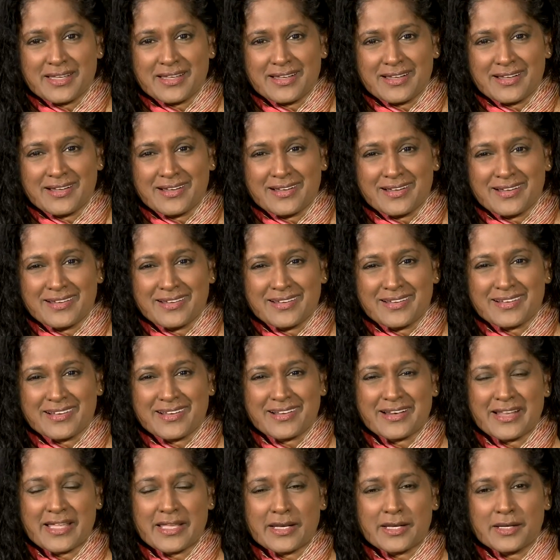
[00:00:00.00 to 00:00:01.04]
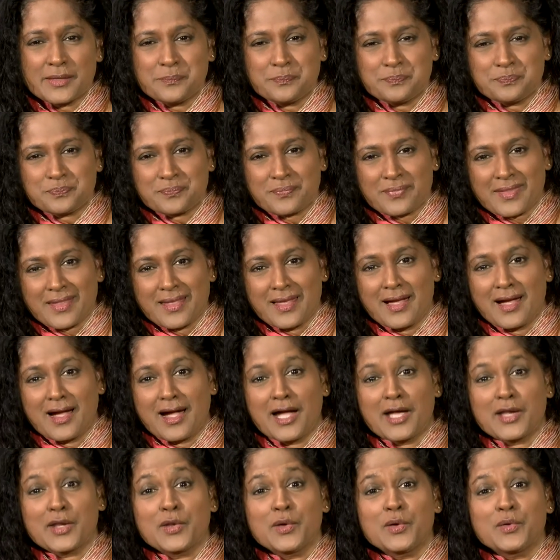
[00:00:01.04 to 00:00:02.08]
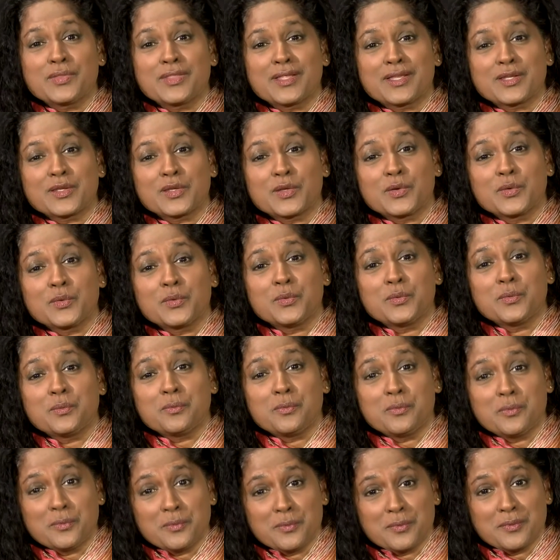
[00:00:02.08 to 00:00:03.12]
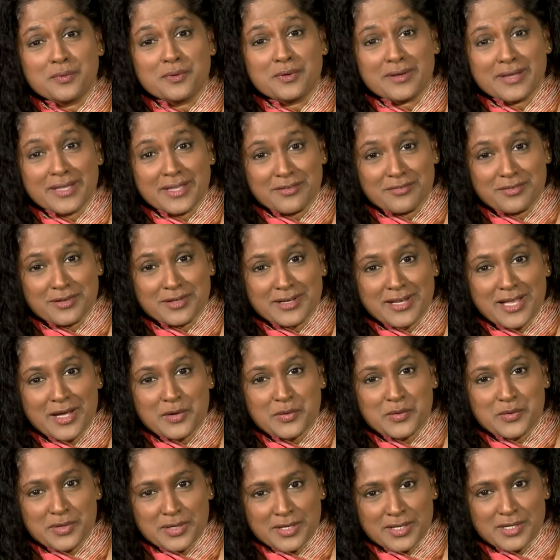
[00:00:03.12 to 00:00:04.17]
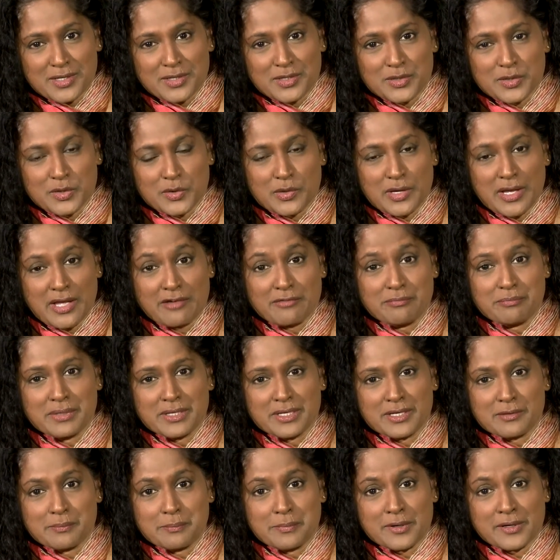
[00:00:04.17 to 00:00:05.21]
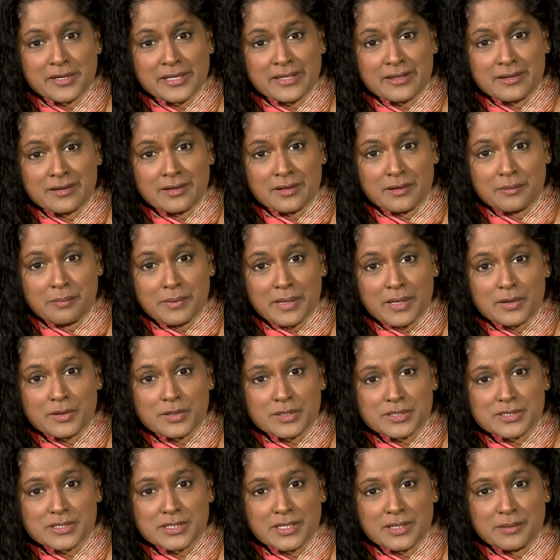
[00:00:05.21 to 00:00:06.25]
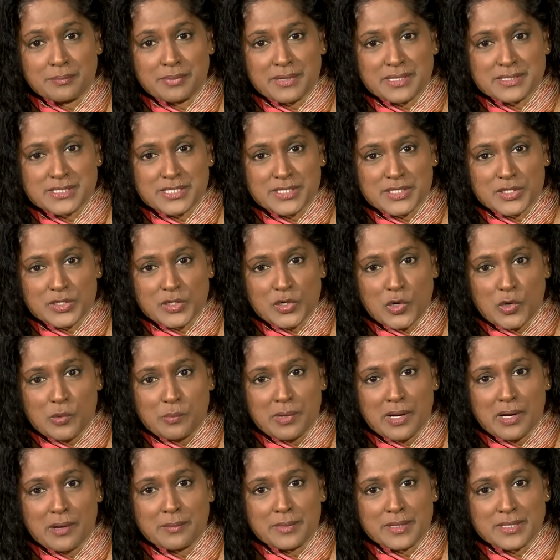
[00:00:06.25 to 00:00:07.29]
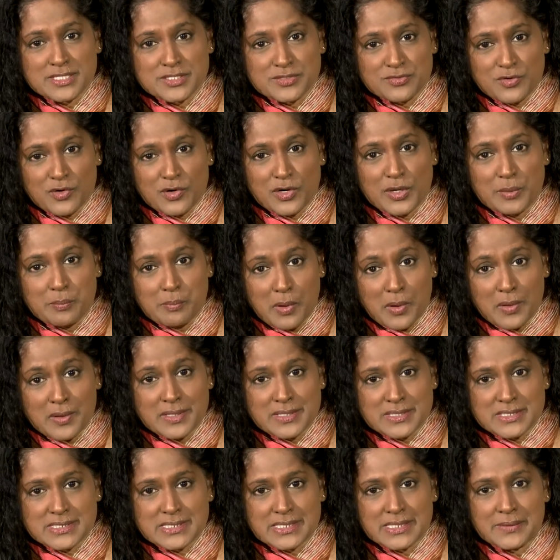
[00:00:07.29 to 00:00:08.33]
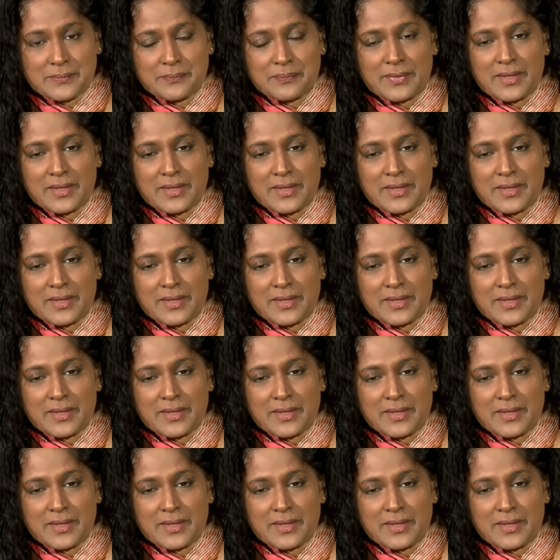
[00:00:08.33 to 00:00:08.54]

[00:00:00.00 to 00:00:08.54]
Glenn, I know that you, given how critical you have been about President Obama's foreign policy,